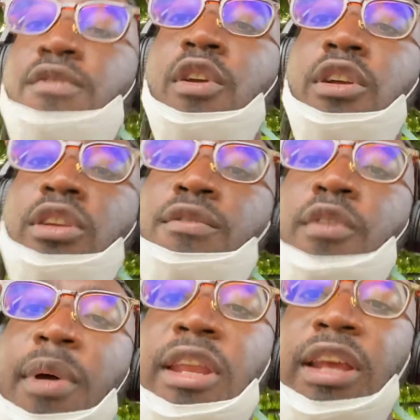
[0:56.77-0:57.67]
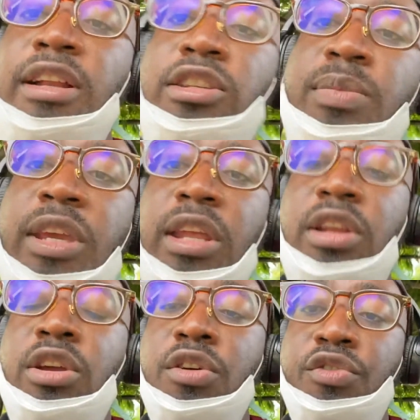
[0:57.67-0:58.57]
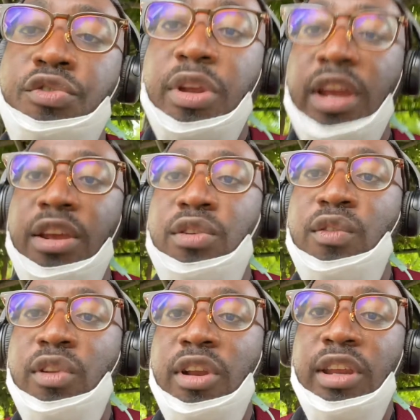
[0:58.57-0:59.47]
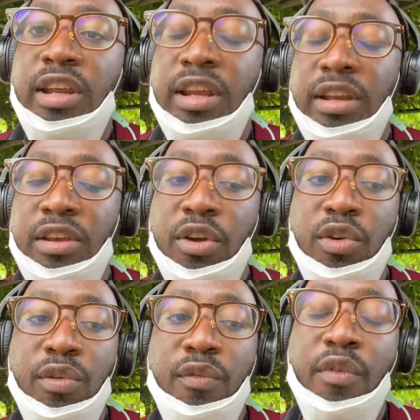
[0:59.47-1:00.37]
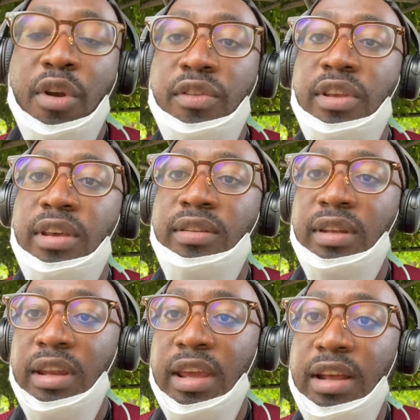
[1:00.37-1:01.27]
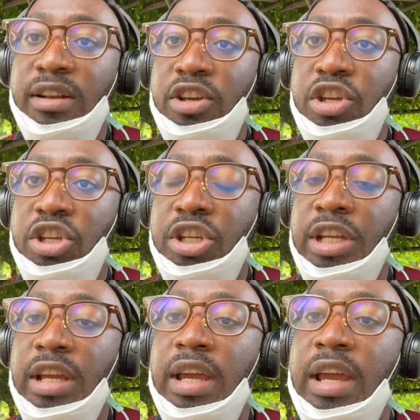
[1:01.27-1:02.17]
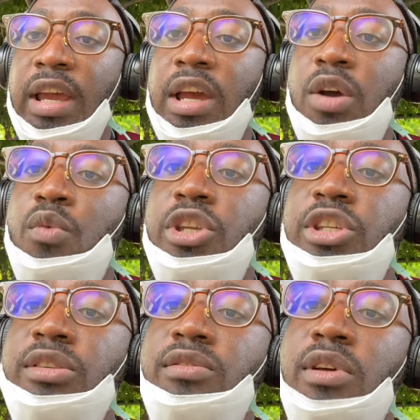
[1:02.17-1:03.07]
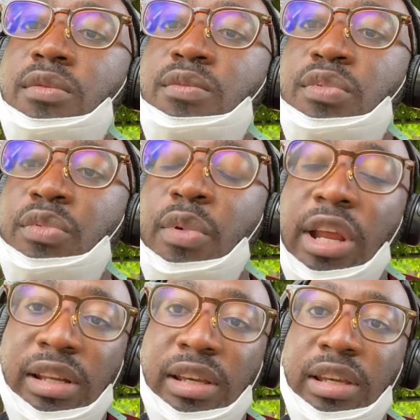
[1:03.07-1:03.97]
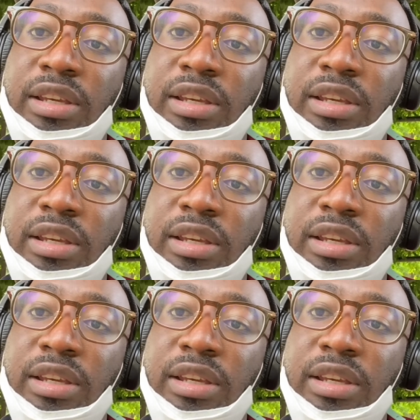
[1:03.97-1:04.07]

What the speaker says: you're not from an English speaking country and you studied in your university is in English, which is not really